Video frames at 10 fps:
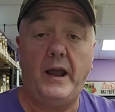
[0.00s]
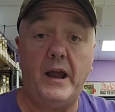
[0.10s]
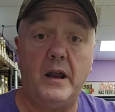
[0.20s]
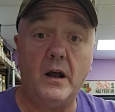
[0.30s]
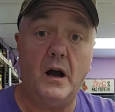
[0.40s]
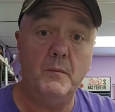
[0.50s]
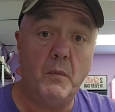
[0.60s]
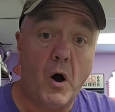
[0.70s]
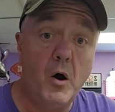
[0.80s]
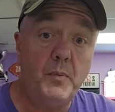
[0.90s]
And
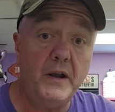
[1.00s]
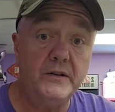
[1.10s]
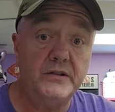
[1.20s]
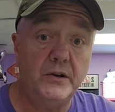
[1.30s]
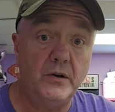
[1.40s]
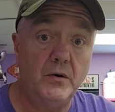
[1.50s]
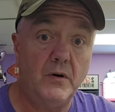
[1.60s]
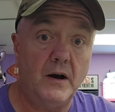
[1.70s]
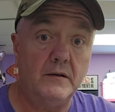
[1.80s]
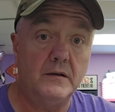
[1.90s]
I'm hoping
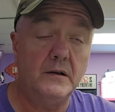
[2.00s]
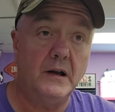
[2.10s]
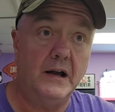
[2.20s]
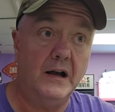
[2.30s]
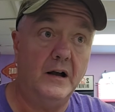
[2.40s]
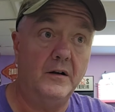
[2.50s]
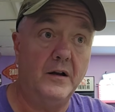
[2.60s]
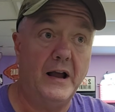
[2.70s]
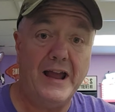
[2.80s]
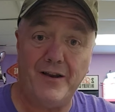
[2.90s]
to,
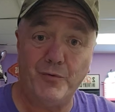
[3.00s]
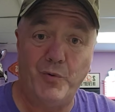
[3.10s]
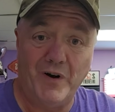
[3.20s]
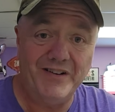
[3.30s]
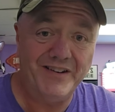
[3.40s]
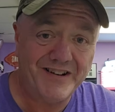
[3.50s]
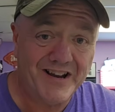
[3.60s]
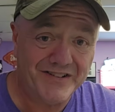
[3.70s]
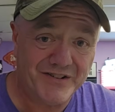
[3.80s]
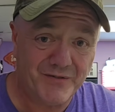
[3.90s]
I had one
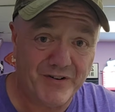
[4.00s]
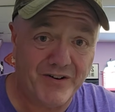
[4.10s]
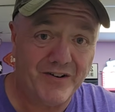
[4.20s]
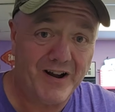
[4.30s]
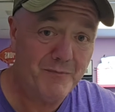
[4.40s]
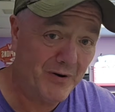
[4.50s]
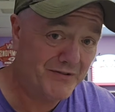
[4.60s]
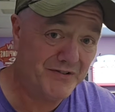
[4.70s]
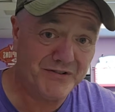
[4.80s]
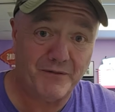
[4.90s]
customer, I
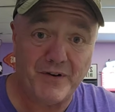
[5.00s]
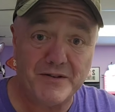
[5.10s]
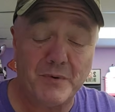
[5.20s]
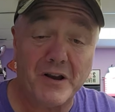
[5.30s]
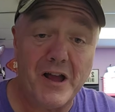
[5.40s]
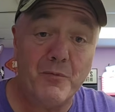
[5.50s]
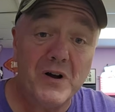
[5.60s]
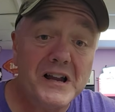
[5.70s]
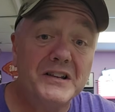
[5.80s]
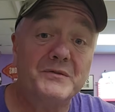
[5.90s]
posted this on Facebook, I had
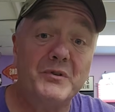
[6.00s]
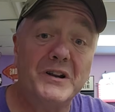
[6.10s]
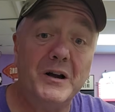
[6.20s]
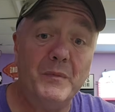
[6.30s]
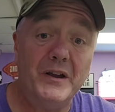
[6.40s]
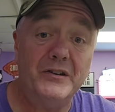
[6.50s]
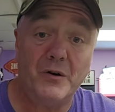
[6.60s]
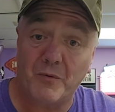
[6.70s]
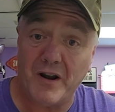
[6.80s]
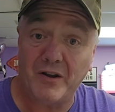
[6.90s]
one customer come
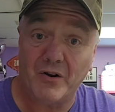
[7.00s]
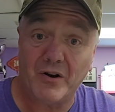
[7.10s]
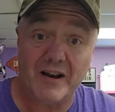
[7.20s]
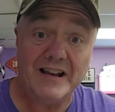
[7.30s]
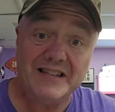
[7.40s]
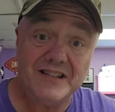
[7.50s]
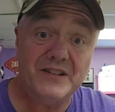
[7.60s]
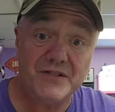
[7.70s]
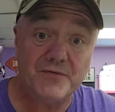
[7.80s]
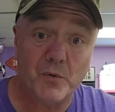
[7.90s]
in, a regular, and I
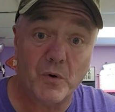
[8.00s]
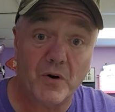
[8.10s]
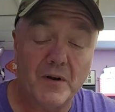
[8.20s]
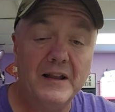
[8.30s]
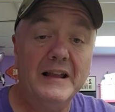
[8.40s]
did this for her.